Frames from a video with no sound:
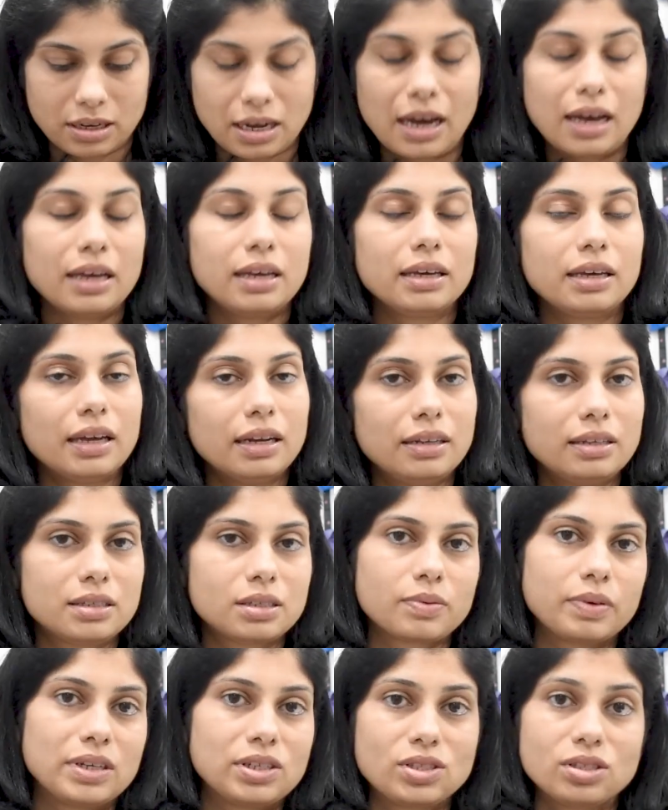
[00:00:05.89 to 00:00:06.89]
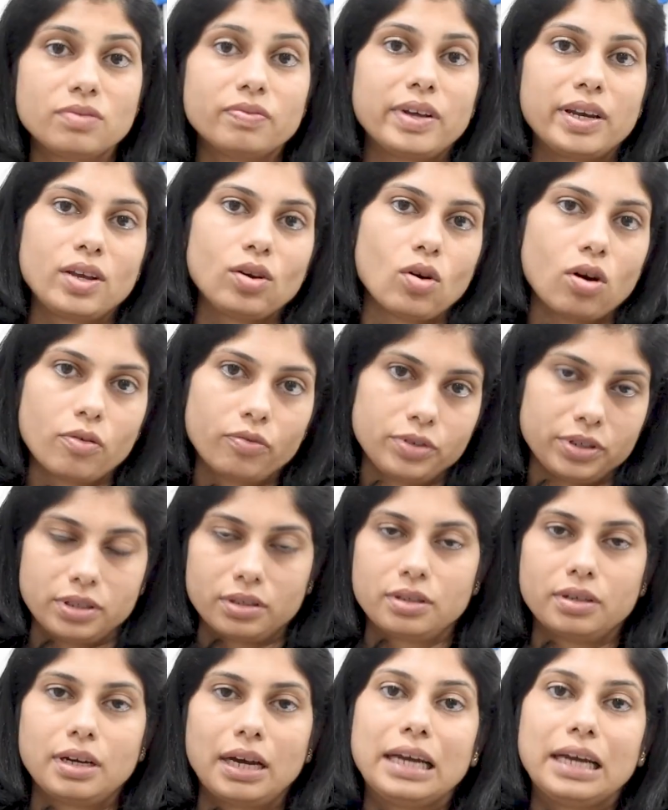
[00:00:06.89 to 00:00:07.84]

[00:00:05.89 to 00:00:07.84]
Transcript: I get this question very often.